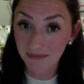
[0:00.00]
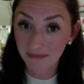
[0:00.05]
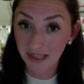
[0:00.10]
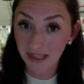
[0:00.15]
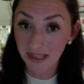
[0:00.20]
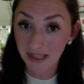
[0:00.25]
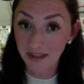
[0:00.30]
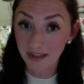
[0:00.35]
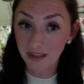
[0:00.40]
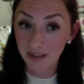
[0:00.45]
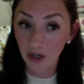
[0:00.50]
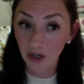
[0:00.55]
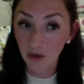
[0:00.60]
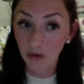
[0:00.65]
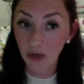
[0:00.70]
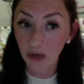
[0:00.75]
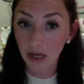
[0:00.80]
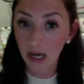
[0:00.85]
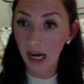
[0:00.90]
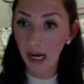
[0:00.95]

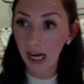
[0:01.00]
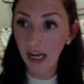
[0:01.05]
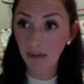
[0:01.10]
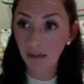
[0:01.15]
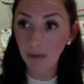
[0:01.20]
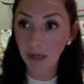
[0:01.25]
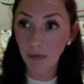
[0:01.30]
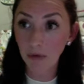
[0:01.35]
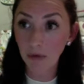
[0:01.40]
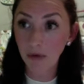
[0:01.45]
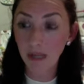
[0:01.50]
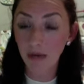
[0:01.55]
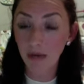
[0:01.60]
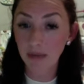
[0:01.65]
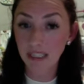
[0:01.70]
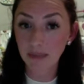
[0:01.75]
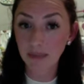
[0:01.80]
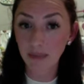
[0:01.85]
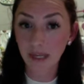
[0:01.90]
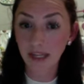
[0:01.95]
So I had people that
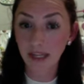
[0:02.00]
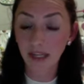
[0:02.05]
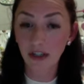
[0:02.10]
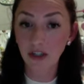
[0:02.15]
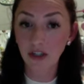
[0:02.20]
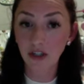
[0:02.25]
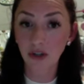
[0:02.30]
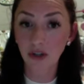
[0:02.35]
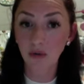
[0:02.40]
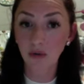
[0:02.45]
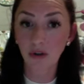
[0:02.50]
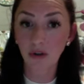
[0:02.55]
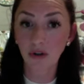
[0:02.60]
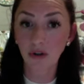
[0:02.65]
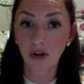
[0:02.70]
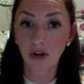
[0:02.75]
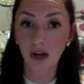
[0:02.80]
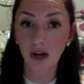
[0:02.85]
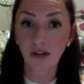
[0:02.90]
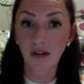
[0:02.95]
were spending
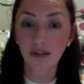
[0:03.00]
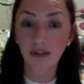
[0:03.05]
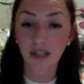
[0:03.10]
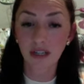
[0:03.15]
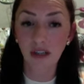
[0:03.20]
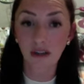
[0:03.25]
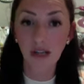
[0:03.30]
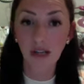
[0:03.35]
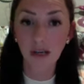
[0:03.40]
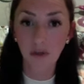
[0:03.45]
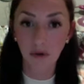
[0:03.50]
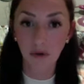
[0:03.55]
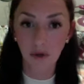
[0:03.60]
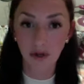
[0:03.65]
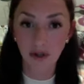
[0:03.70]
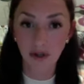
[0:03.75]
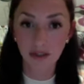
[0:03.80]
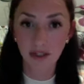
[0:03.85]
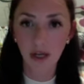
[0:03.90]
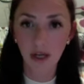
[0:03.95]
$200 in club
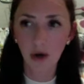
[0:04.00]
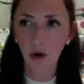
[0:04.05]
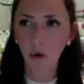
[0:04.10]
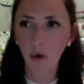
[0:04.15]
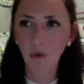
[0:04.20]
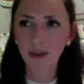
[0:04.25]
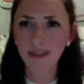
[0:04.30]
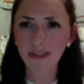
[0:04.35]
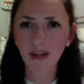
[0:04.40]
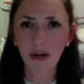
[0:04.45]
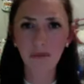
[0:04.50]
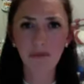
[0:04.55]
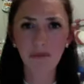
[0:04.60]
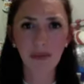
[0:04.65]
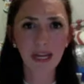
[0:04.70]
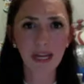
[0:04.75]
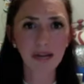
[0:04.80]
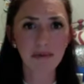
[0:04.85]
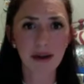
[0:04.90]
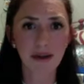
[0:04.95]
orders. Well, what's our
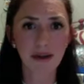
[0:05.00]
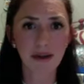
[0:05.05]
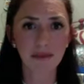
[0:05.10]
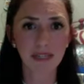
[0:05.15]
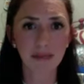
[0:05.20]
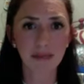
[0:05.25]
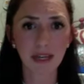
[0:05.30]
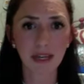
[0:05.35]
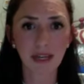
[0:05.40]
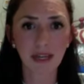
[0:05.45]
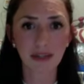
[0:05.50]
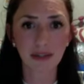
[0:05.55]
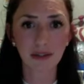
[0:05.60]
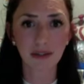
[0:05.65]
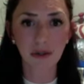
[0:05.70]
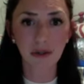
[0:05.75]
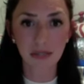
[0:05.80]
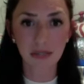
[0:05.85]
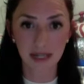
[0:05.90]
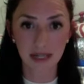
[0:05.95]
minimum to be a
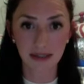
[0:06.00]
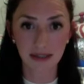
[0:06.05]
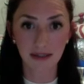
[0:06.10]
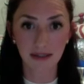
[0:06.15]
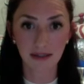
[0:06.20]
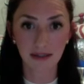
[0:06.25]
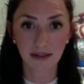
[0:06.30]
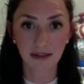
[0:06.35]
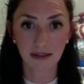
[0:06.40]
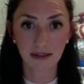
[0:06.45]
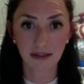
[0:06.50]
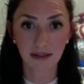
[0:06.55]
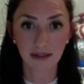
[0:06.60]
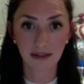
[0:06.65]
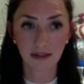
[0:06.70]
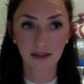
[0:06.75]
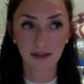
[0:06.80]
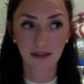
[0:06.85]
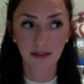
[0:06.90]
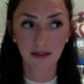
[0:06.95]
consultant?
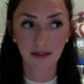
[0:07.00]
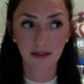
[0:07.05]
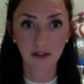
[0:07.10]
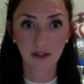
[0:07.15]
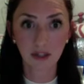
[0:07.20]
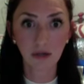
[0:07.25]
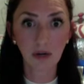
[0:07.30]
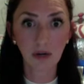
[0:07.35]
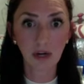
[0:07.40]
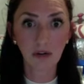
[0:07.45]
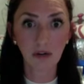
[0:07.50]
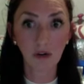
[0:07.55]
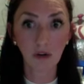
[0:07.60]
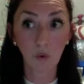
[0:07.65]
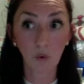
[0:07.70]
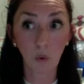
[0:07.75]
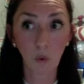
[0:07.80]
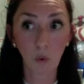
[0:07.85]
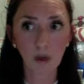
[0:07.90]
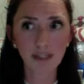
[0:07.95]

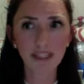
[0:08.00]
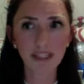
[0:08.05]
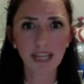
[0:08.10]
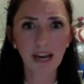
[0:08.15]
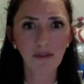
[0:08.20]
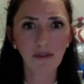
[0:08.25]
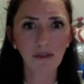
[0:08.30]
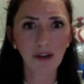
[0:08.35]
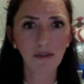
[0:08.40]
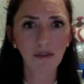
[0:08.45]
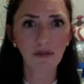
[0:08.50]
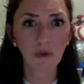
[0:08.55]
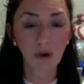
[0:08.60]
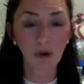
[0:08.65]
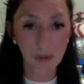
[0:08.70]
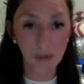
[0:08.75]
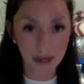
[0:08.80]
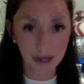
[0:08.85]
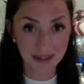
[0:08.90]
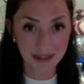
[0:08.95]
$200 once every 4
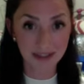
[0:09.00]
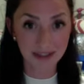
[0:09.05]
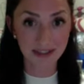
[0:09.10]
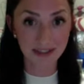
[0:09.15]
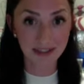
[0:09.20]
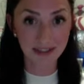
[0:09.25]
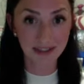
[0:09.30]
months.